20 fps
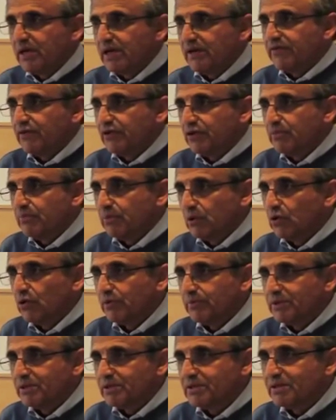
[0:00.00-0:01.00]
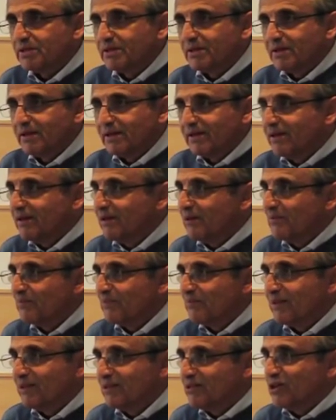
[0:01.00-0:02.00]
if unemployment
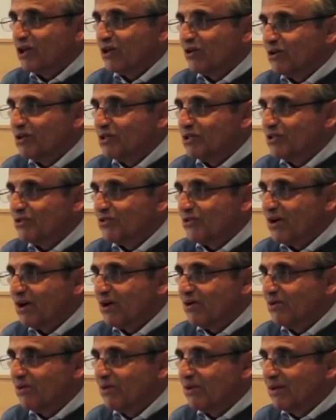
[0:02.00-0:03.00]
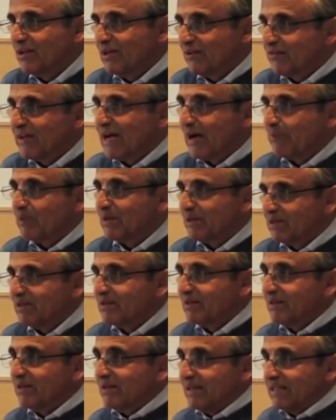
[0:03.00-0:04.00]
is not going to grow, if
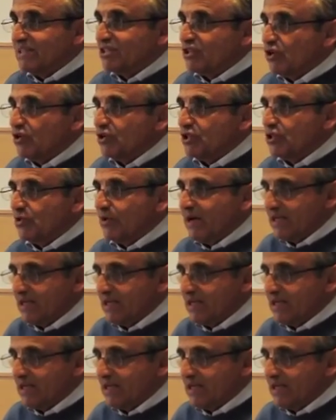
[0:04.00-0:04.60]
capital is going to